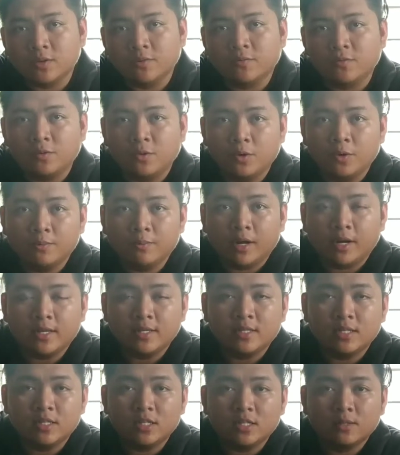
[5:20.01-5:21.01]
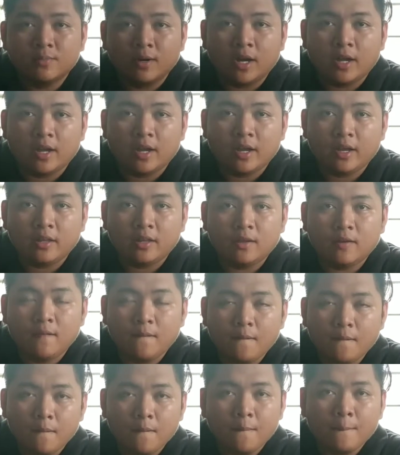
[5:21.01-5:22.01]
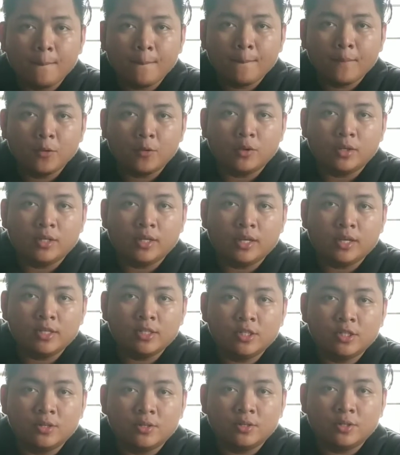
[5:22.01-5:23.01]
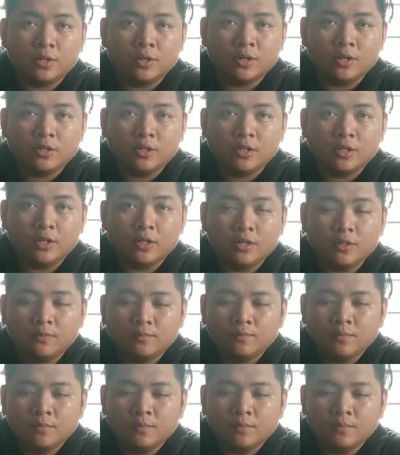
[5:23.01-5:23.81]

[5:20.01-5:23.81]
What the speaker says: a 4x6x8, the one that I showed you earlier.